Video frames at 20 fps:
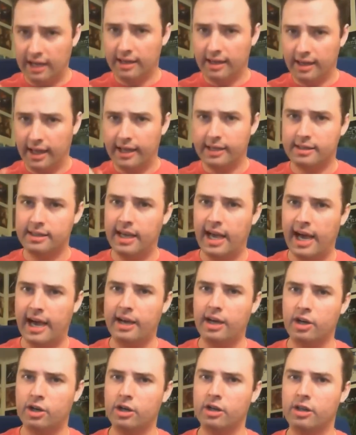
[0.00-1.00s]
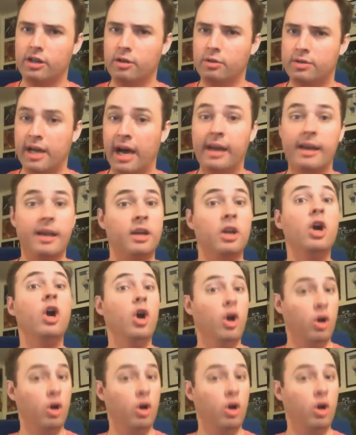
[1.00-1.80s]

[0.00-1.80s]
unless he had a good lieutenant